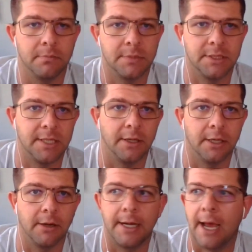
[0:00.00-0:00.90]
Just telling
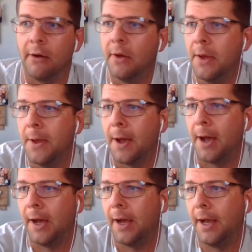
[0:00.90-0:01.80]
you right
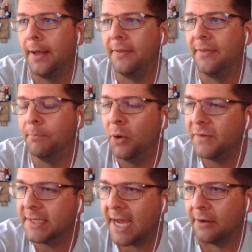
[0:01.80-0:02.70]
now.
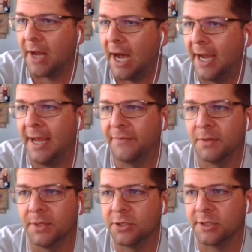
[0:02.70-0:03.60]
Moving down, I have
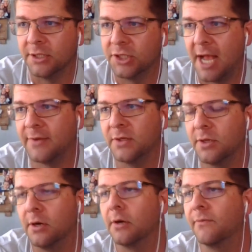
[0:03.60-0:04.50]
some interest in Jackson
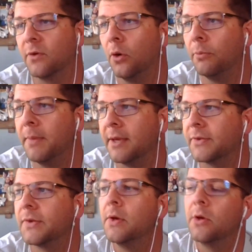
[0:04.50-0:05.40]
Dart for Ole
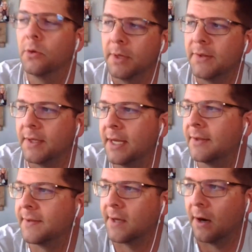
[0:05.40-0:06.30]
Miss. Reason
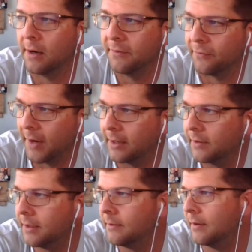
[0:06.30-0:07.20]
is Zachary
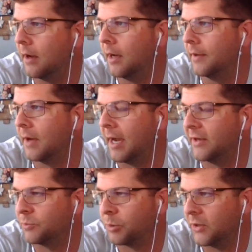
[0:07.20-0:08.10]
Franklin, the
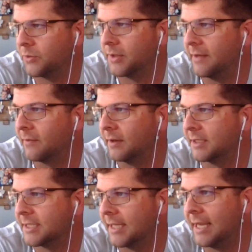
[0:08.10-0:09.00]
highest priced receiver on the
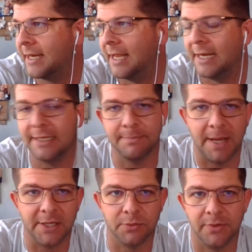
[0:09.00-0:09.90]
slate, and his
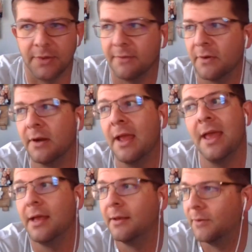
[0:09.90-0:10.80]
best receiver
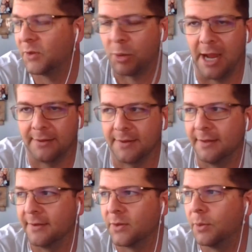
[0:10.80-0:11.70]
is
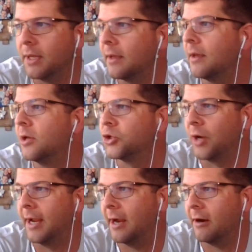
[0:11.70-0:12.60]
practicing this week.
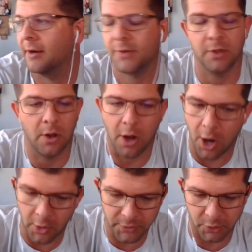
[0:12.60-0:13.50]
Trey Harris
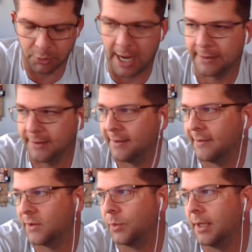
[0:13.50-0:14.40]
also practicing
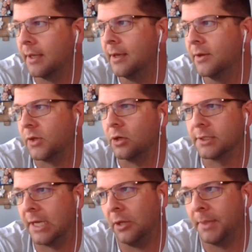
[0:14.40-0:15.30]
this week. So you're
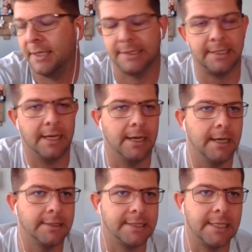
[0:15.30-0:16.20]
telling me
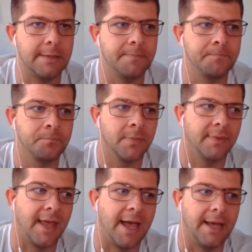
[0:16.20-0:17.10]
a team
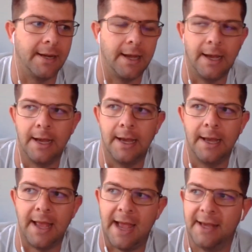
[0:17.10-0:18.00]
that
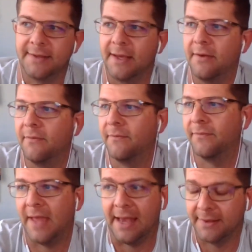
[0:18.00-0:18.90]
has
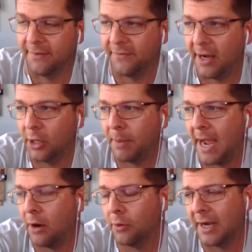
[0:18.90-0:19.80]
the
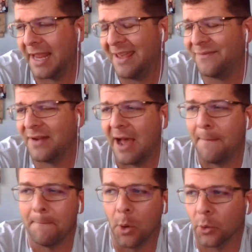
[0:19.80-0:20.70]
firepower, if
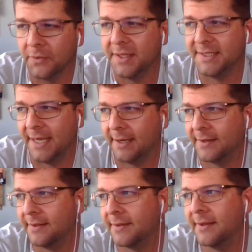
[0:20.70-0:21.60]
not more than
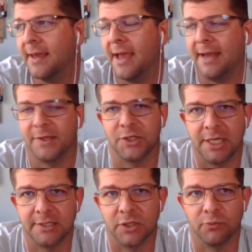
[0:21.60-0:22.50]
Texas, has a
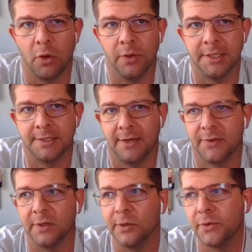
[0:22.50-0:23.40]
chance to roll into
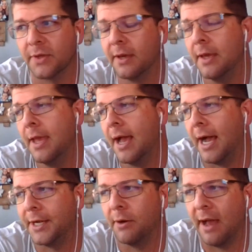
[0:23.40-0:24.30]
Tuscaloosa.
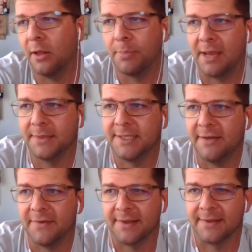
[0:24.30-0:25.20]
I know Alabama's
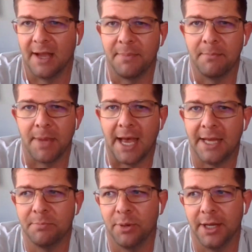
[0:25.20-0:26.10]
defense has not been
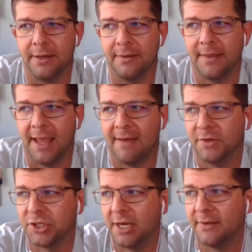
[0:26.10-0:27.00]
bad, but they have a
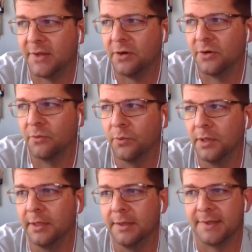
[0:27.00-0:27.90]
chance here to
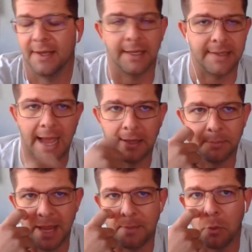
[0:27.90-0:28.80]
really stick it to
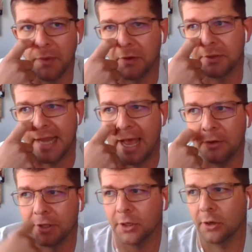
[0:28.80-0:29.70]
Alabama when they're
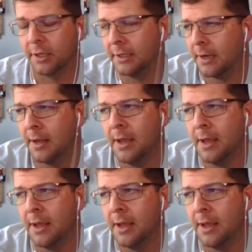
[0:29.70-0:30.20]
down and hurting.